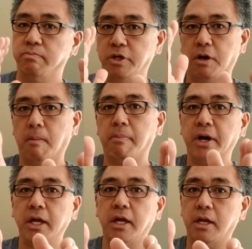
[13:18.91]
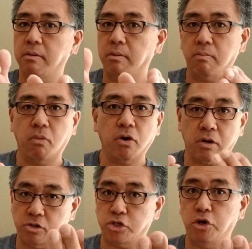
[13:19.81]
you know, bring in more
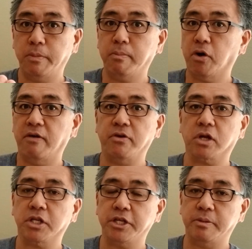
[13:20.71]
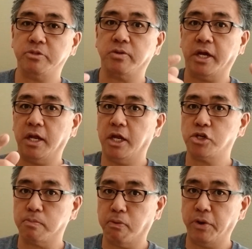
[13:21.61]
or show me more of your clips so I can
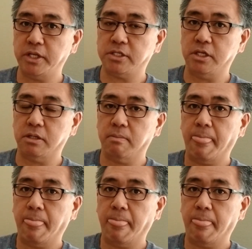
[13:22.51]
get your points in.